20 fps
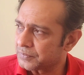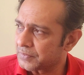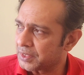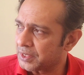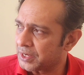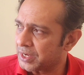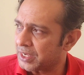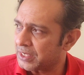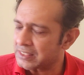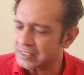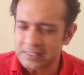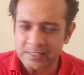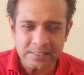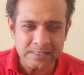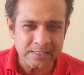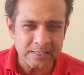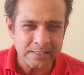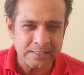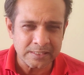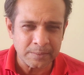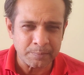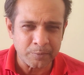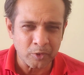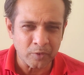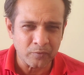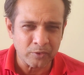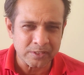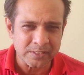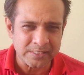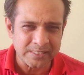yeah, it's a
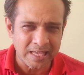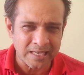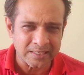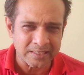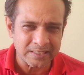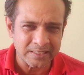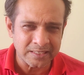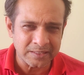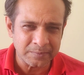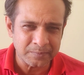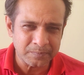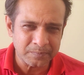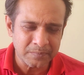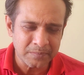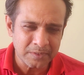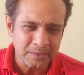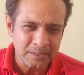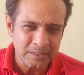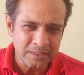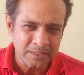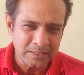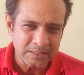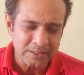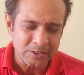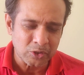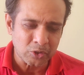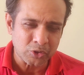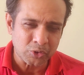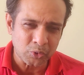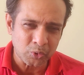beautiful Saturday.
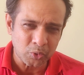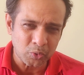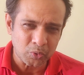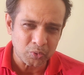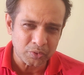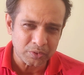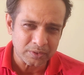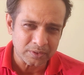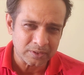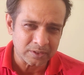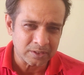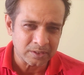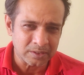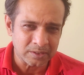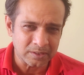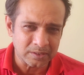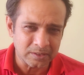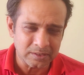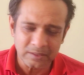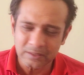There's also the